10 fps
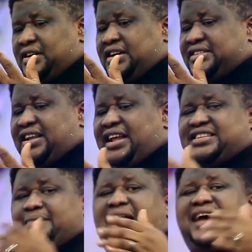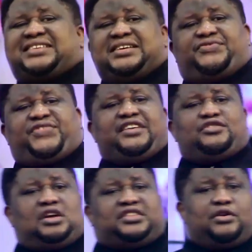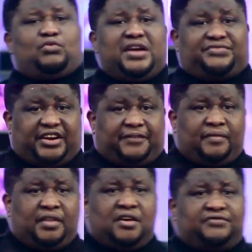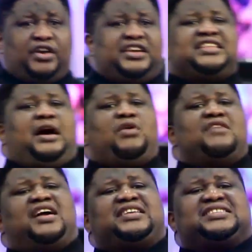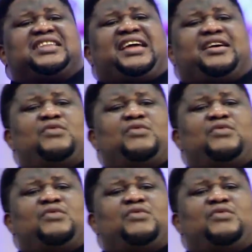He said, Let him ask in faith, nothing wavering, for he that wavereth is like a